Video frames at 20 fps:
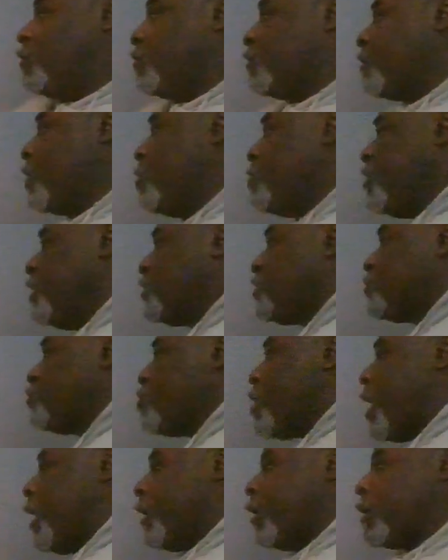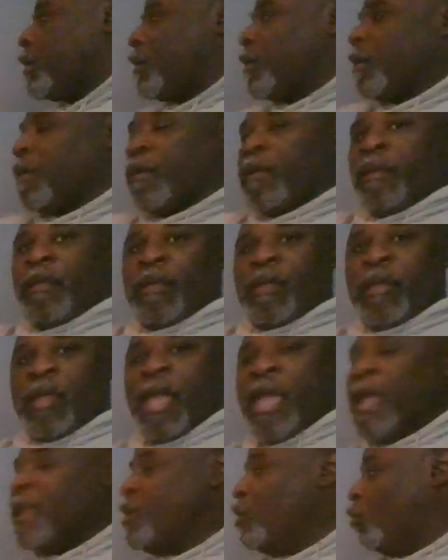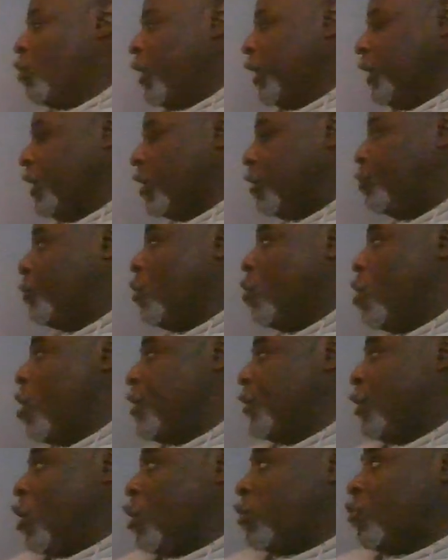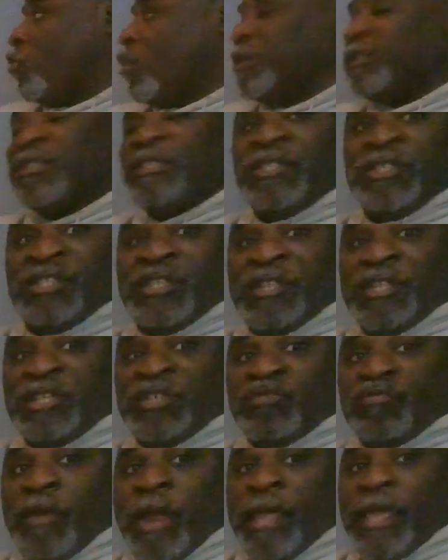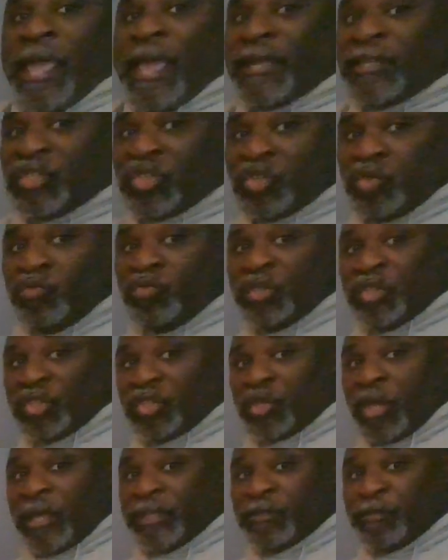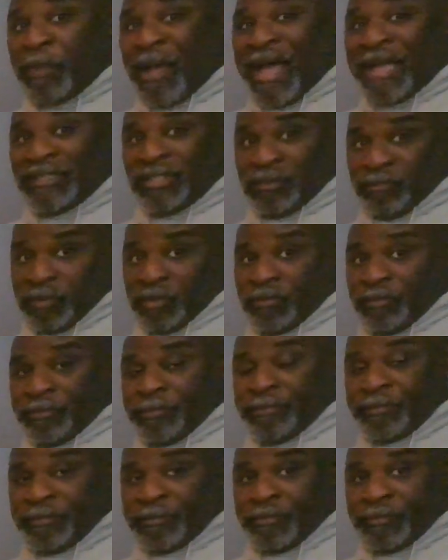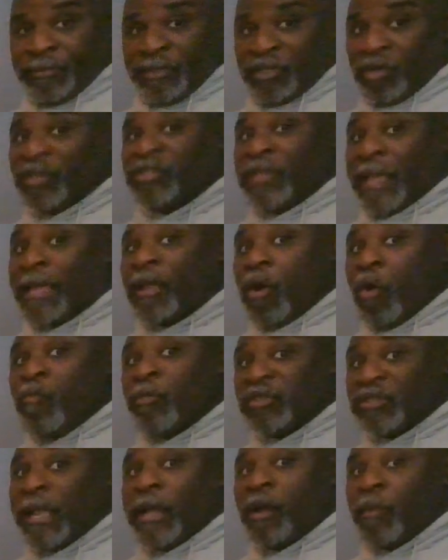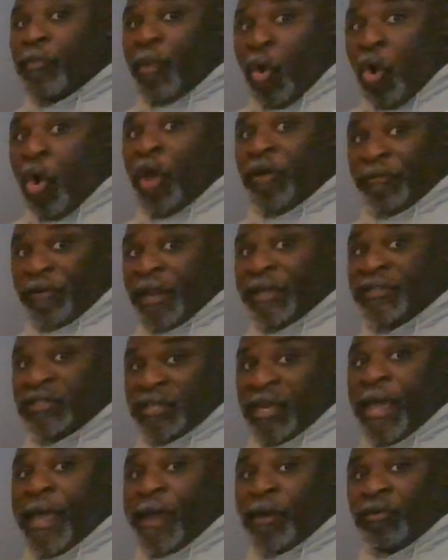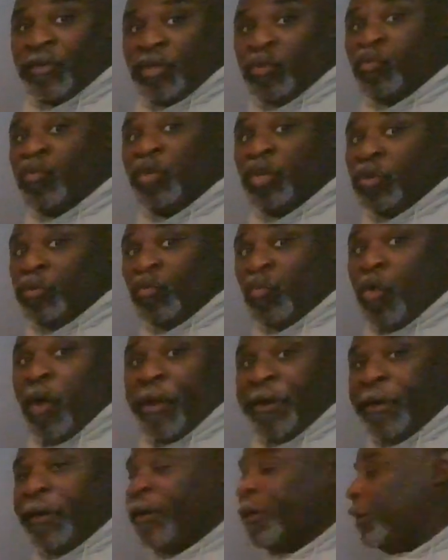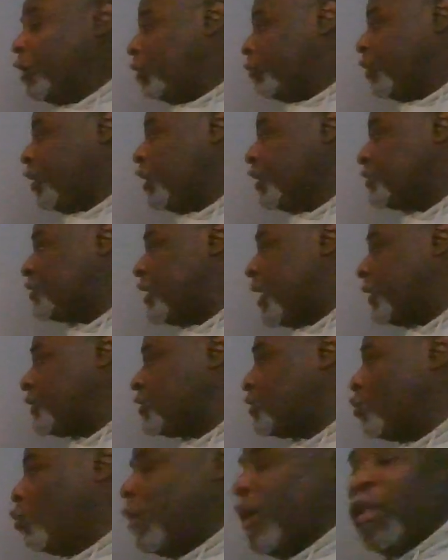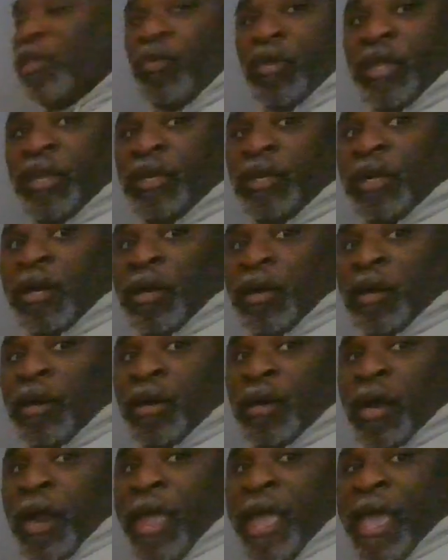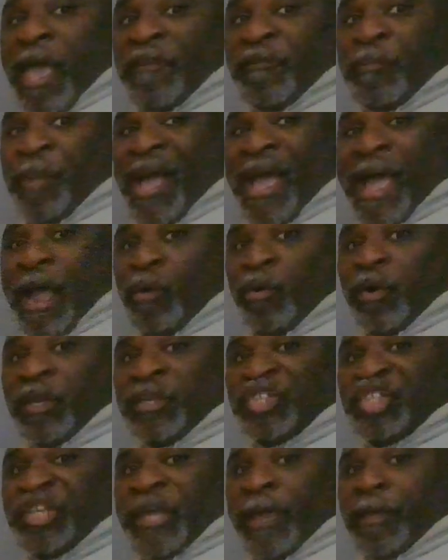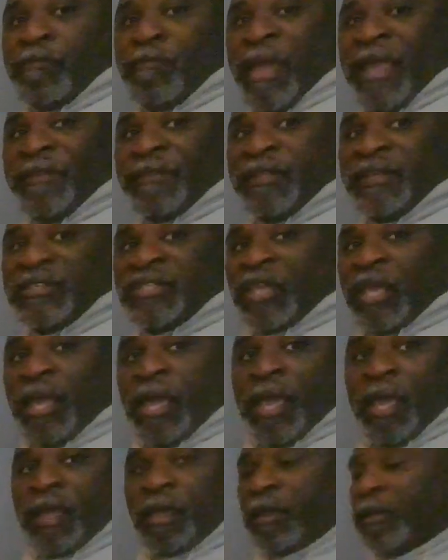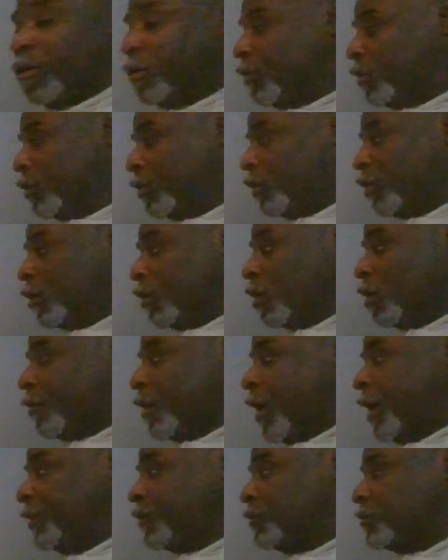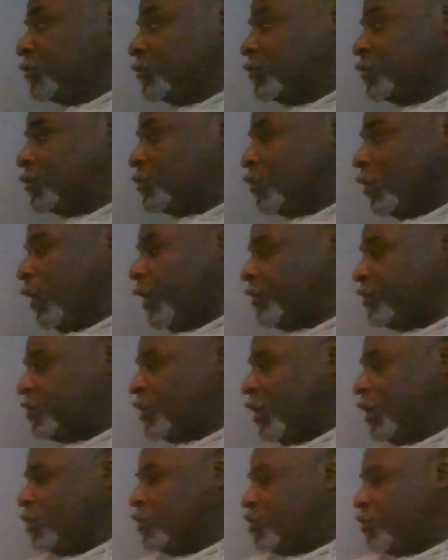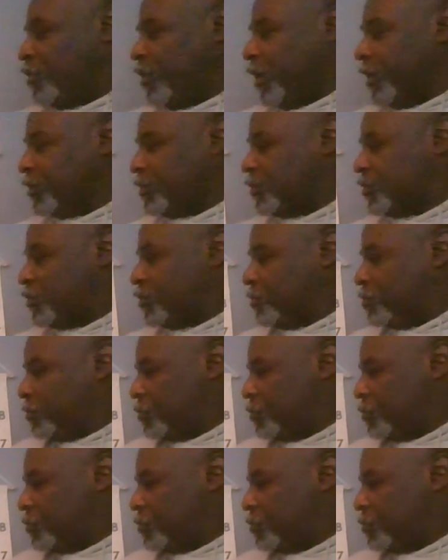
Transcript: from this rank. And you want to get a pawn across to this rank as soon as possible. So it's like almost like a pawn race now. You want to, because that's the way you could have power to checkmate this king. All right. So let's say you do this,